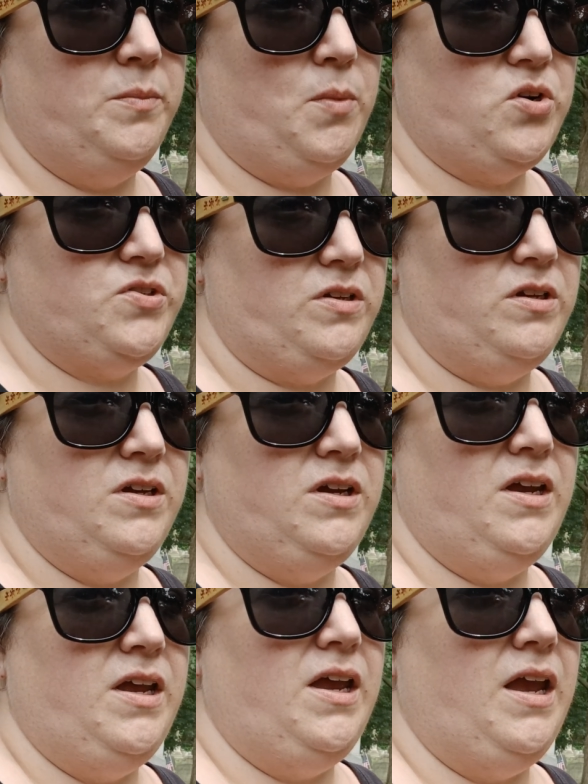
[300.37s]
Mercy
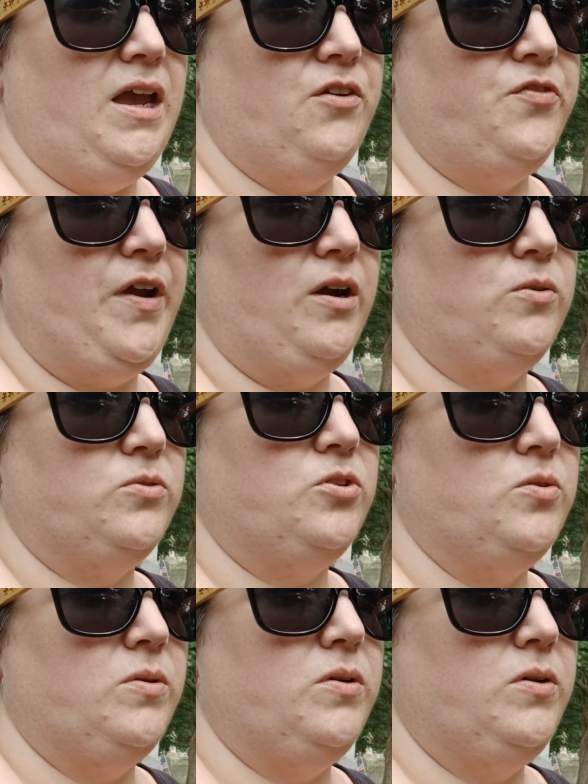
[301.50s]
and found
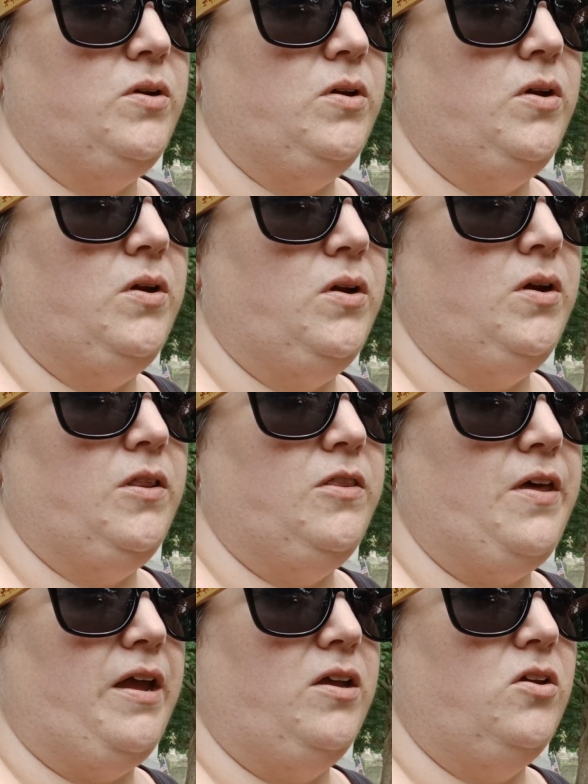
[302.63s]

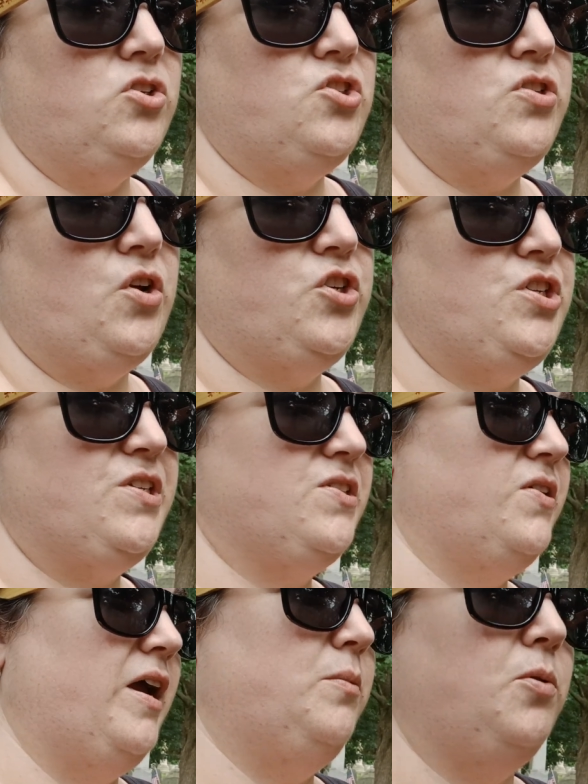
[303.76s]
that she still
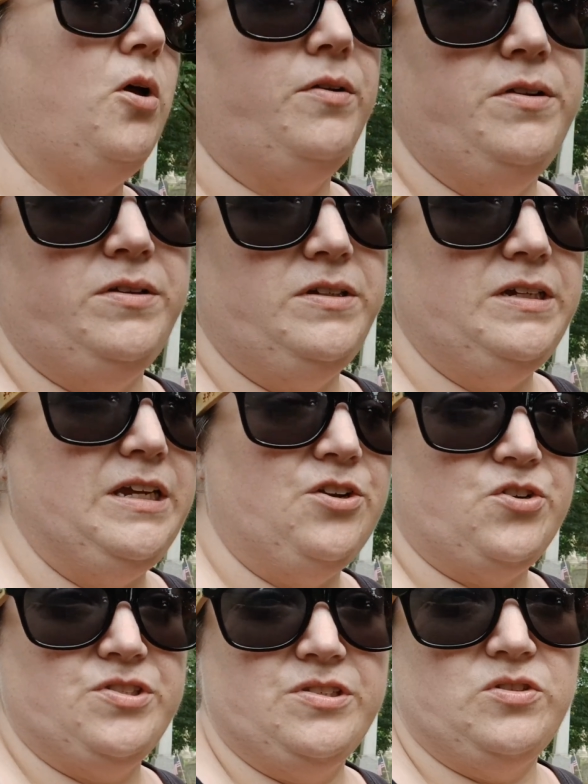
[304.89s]
had blood in her
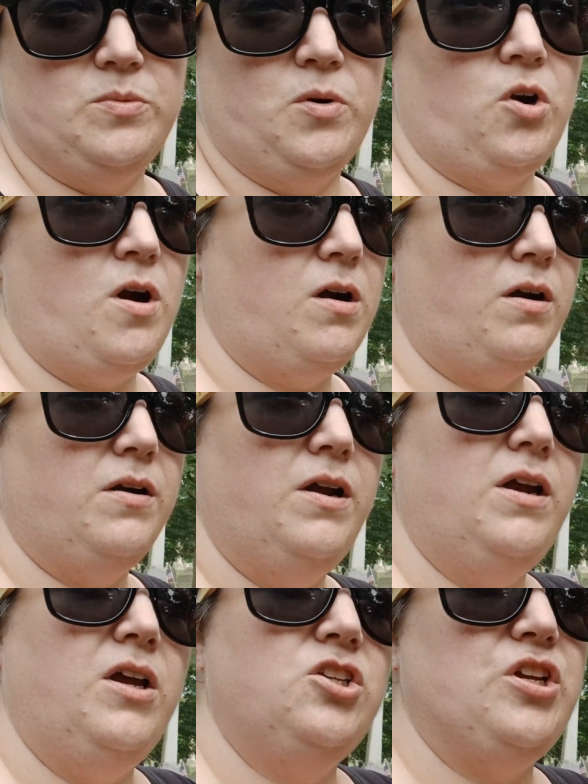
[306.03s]
system, her heart.
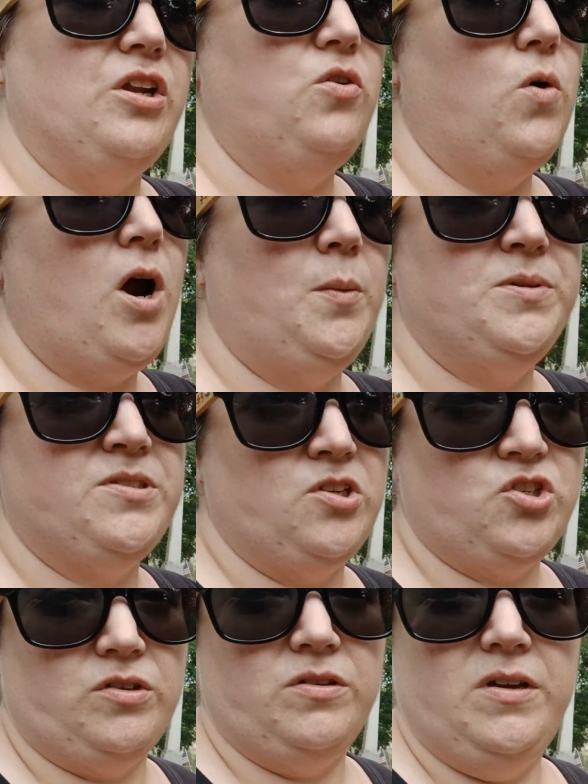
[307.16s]
She had no
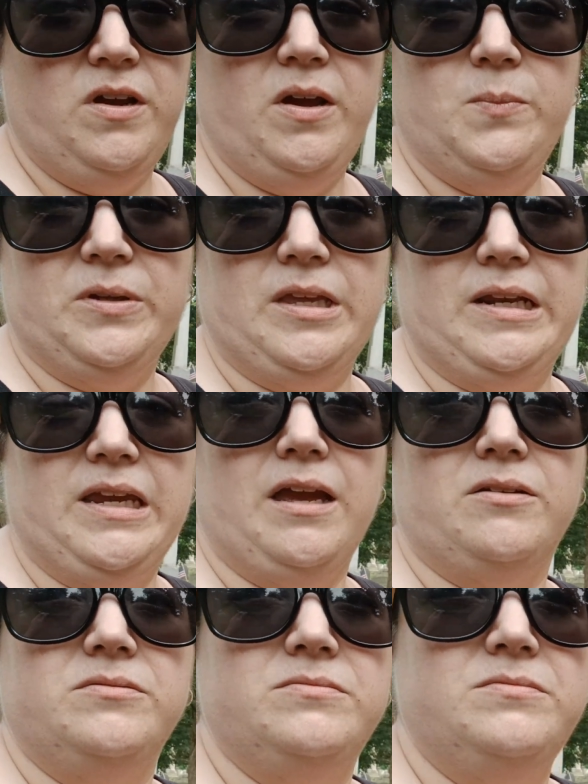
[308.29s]
composition, but then
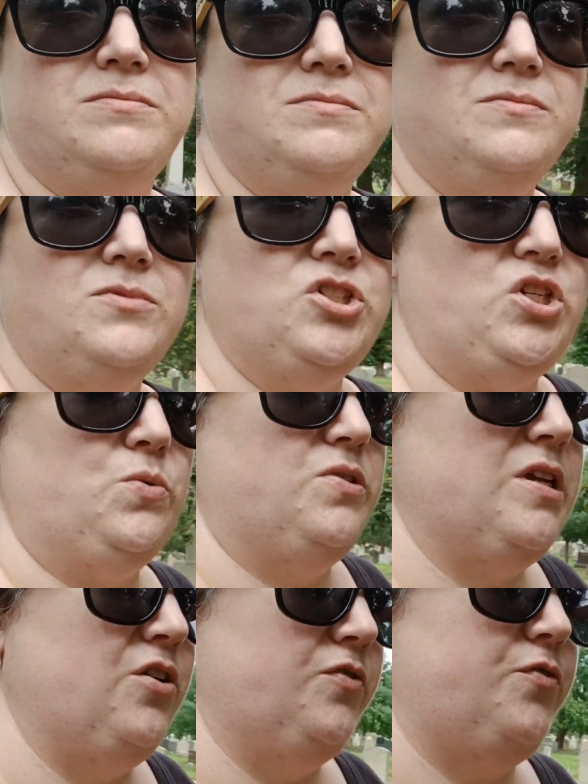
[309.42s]
again, she was
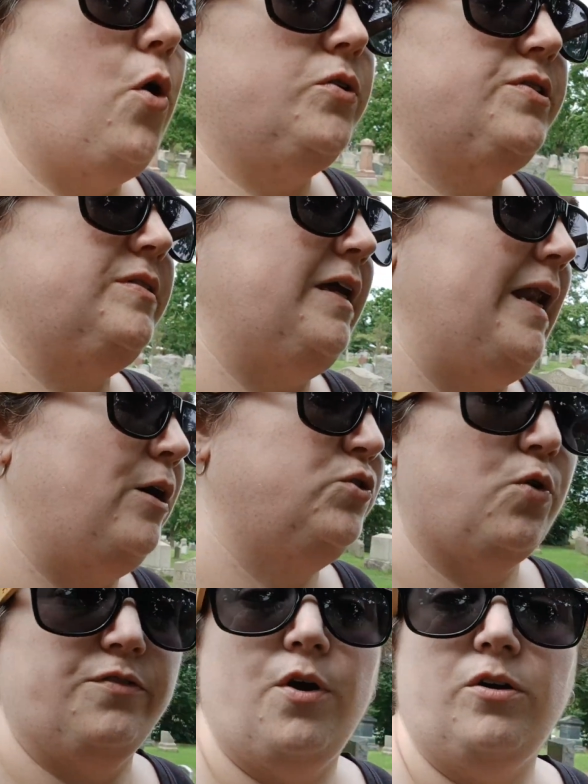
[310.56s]
in a vault, an
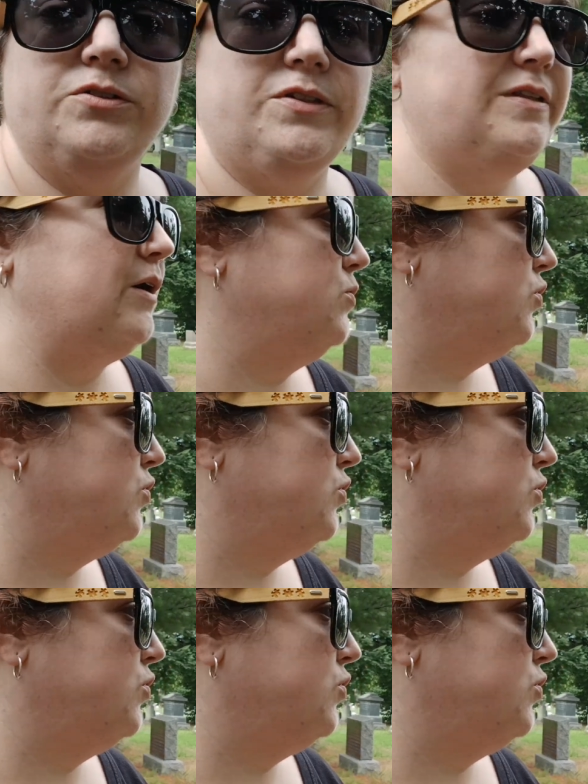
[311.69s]
outdoor vault that was